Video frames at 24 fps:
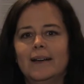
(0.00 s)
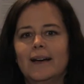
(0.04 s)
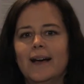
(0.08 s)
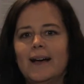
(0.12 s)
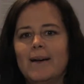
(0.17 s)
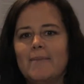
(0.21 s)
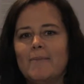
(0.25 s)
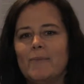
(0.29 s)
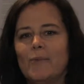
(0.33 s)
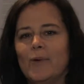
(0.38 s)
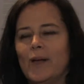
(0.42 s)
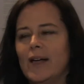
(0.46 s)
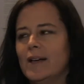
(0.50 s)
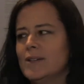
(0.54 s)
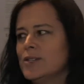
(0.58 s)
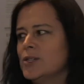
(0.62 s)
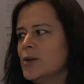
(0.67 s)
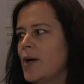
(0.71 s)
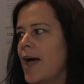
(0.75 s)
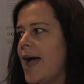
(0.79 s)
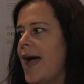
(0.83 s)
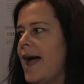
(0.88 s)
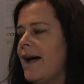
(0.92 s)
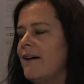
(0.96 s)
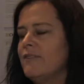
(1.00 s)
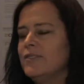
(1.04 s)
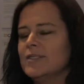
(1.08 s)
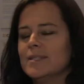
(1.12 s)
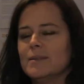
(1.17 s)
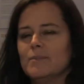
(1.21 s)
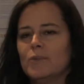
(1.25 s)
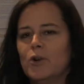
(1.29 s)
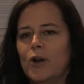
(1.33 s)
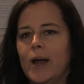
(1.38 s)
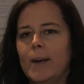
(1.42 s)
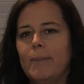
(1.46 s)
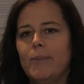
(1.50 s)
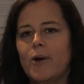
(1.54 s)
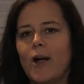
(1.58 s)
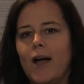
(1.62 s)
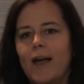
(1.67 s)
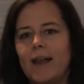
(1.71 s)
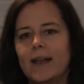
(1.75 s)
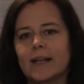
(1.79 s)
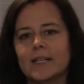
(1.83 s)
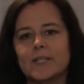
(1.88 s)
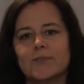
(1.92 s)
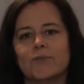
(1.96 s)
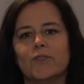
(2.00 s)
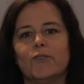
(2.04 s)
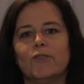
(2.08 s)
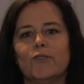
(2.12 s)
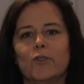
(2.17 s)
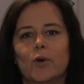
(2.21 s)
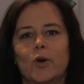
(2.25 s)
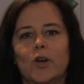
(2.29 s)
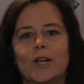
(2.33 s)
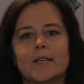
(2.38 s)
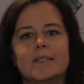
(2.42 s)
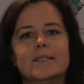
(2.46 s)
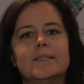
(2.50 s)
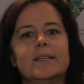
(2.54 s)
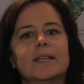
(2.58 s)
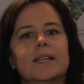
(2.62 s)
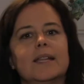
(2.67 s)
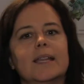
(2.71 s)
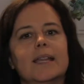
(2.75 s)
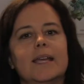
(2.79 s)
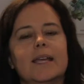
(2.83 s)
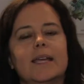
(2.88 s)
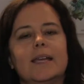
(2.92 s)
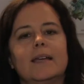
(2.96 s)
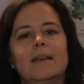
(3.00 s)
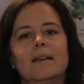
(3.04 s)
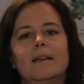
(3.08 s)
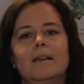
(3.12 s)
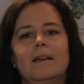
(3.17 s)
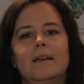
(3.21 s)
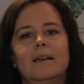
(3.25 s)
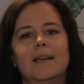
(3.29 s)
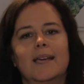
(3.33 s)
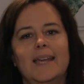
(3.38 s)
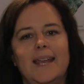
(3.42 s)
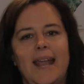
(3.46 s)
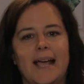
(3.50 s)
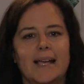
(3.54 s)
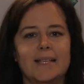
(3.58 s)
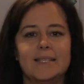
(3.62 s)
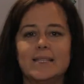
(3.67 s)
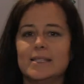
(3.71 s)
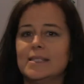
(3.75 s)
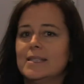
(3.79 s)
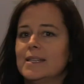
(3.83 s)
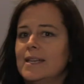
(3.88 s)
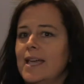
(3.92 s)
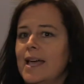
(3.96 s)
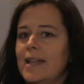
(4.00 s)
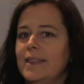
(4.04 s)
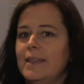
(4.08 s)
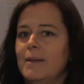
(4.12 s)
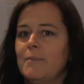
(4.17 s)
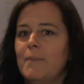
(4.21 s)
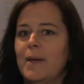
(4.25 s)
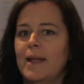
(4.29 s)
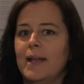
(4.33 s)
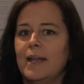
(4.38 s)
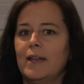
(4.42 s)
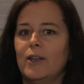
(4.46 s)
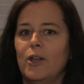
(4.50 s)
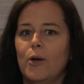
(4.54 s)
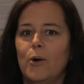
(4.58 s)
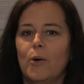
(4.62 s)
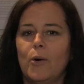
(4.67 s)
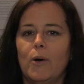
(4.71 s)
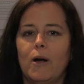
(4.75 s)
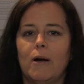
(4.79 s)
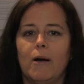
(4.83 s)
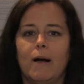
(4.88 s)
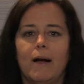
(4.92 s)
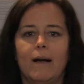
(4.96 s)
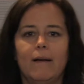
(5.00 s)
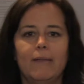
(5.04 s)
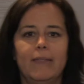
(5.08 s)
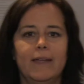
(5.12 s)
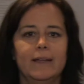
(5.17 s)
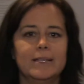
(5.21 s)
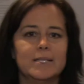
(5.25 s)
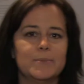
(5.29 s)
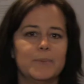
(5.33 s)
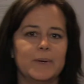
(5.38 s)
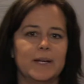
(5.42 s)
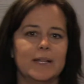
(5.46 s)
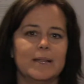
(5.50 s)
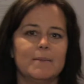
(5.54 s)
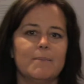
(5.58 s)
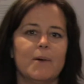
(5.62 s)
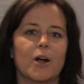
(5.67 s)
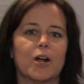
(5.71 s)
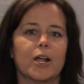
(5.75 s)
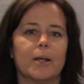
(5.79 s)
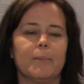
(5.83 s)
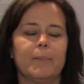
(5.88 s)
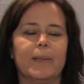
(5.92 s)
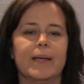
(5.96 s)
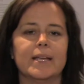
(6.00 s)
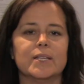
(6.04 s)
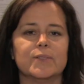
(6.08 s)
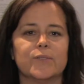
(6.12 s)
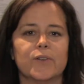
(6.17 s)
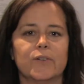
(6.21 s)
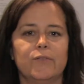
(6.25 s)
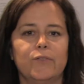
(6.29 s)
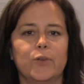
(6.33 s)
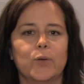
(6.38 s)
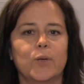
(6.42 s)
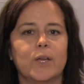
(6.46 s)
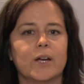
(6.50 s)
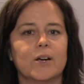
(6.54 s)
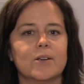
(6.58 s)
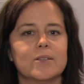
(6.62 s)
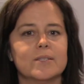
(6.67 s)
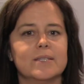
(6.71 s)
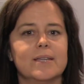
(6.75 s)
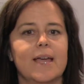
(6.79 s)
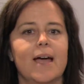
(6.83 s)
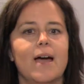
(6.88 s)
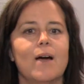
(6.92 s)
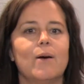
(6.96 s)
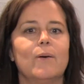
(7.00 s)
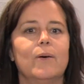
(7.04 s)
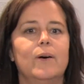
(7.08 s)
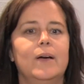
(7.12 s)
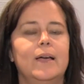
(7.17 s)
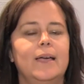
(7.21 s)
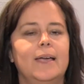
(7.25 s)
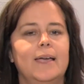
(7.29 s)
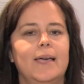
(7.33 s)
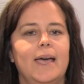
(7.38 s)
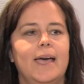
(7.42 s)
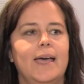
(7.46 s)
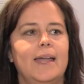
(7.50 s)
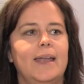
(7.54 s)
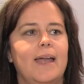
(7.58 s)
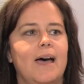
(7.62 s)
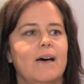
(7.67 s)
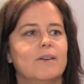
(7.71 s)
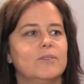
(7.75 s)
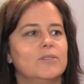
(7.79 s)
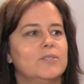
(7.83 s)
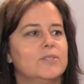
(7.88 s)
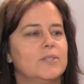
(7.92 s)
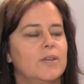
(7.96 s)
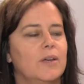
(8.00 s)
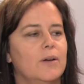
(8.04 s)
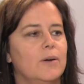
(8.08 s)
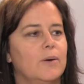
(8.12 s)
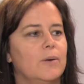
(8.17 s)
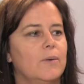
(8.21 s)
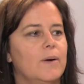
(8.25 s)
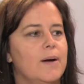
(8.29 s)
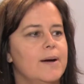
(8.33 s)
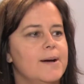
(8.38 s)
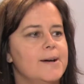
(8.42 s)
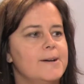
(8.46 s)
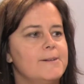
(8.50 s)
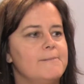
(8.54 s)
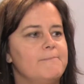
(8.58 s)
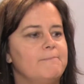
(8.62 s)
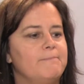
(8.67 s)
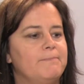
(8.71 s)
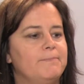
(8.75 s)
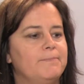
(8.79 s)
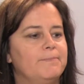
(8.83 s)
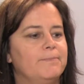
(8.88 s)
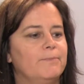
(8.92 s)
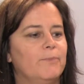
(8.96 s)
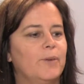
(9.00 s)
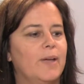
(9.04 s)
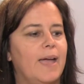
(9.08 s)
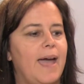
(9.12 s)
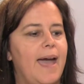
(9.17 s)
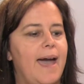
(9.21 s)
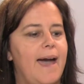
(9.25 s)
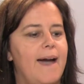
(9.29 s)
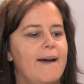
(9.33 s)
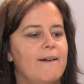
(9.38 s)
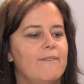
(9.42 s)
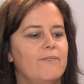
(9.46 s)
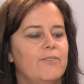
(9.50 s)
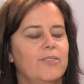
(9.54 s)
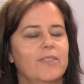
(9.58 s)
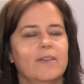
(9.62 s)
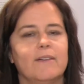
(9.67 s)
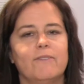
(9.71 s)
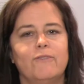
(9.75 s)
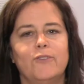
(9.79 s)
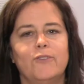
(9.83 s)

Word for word: Um, we also have some great products for Floor-to-Ceiling, Connexus again that many know are, that's been in the marketplace for a few years now, and also um, we have the